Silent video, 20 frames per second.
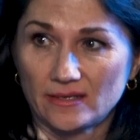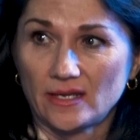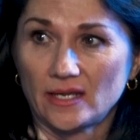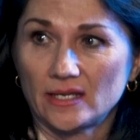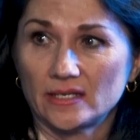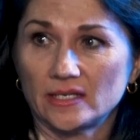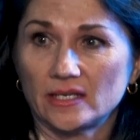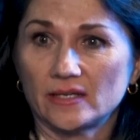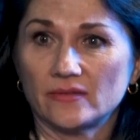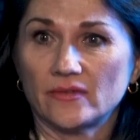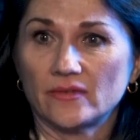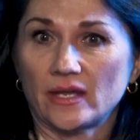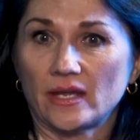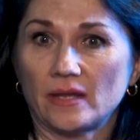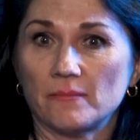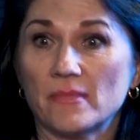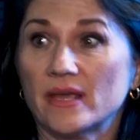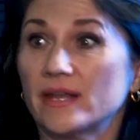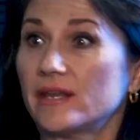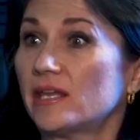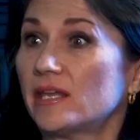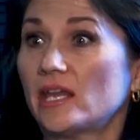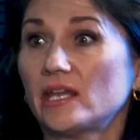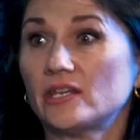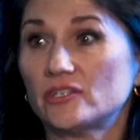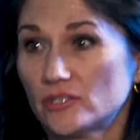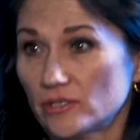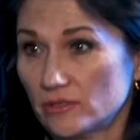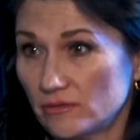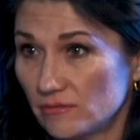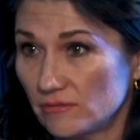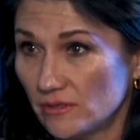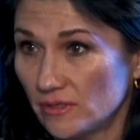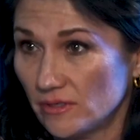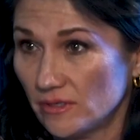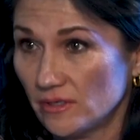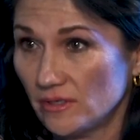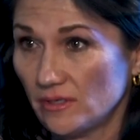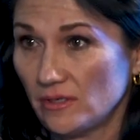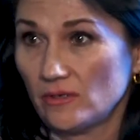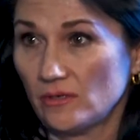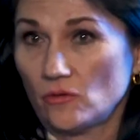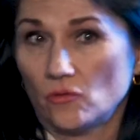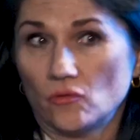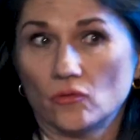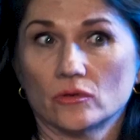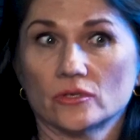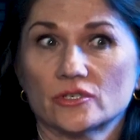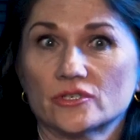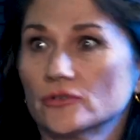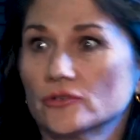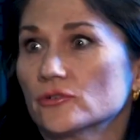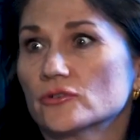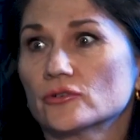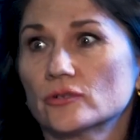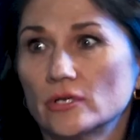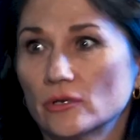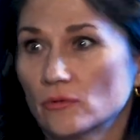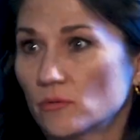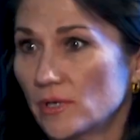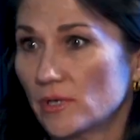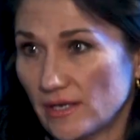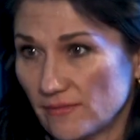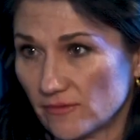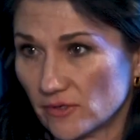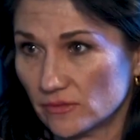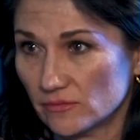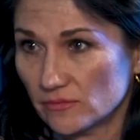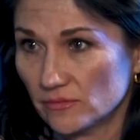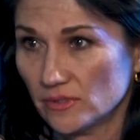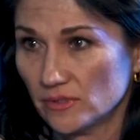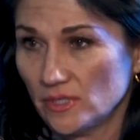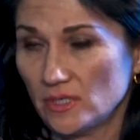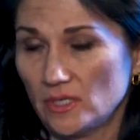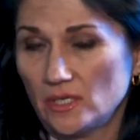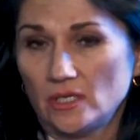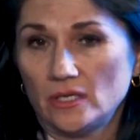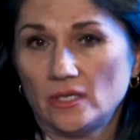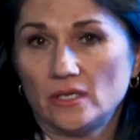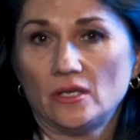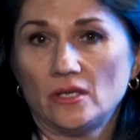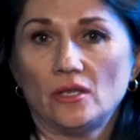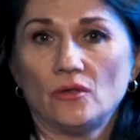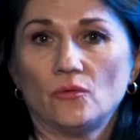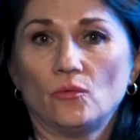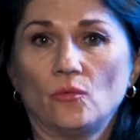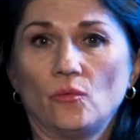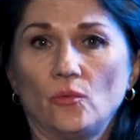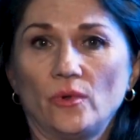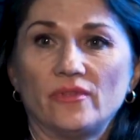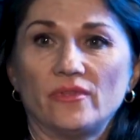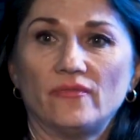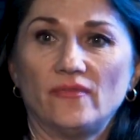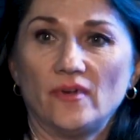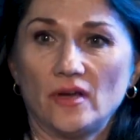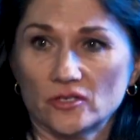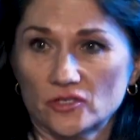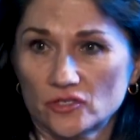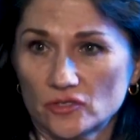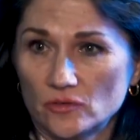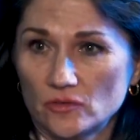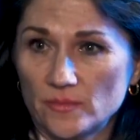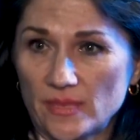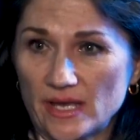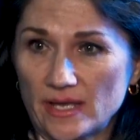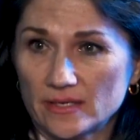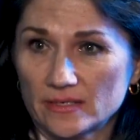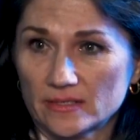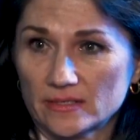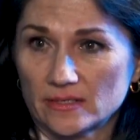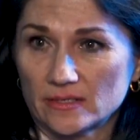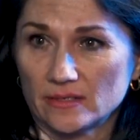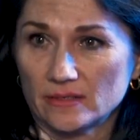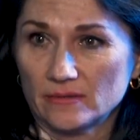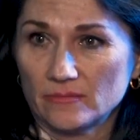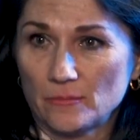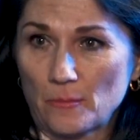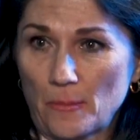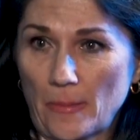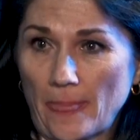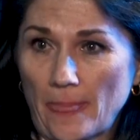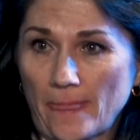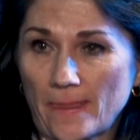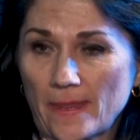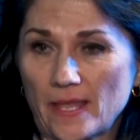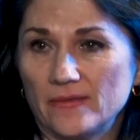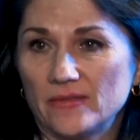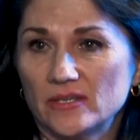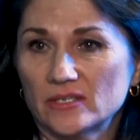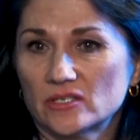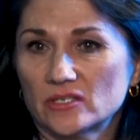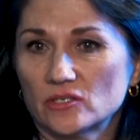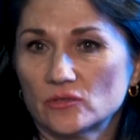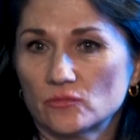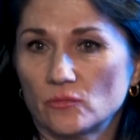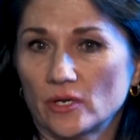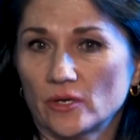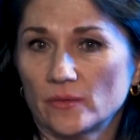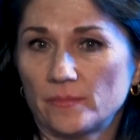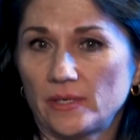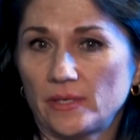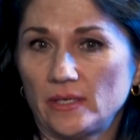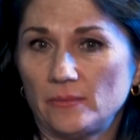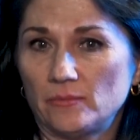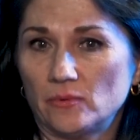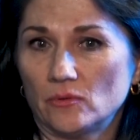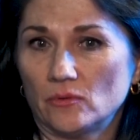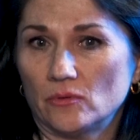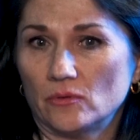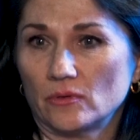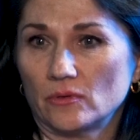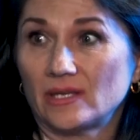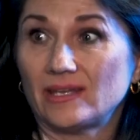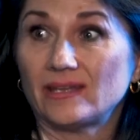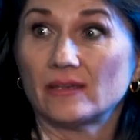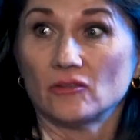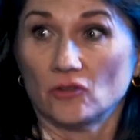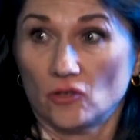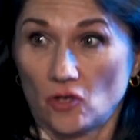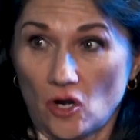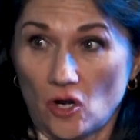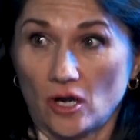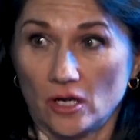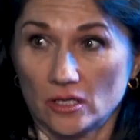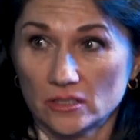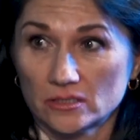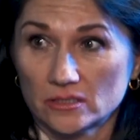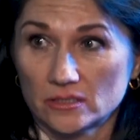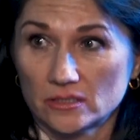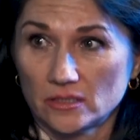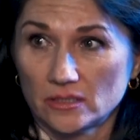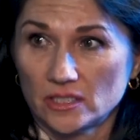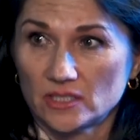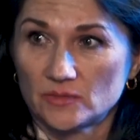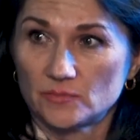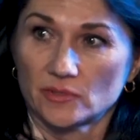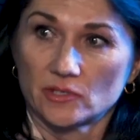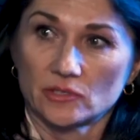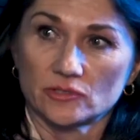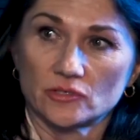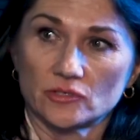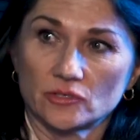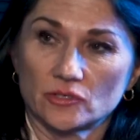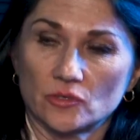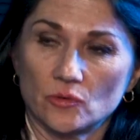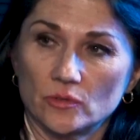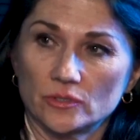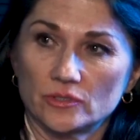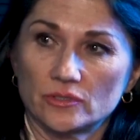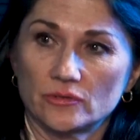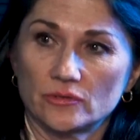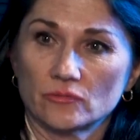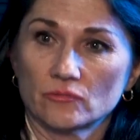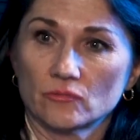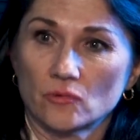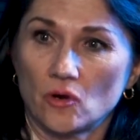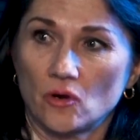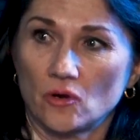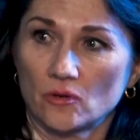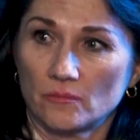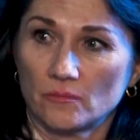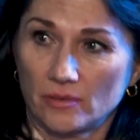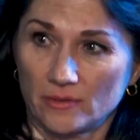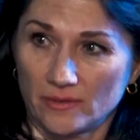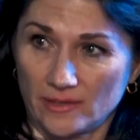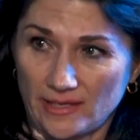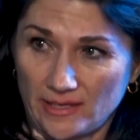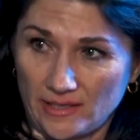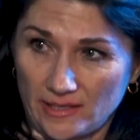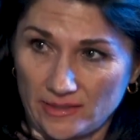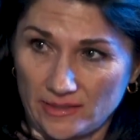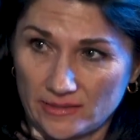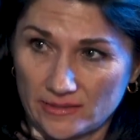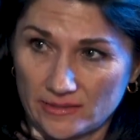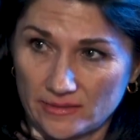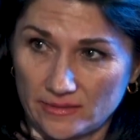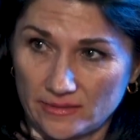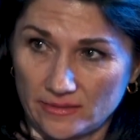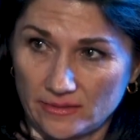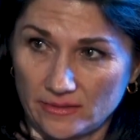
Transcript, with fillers: and give a medication mm-hmm. or surgery or whatever. Mm-hmm. With functional medicine, and this is where people get lost, is because they're going to the wrong place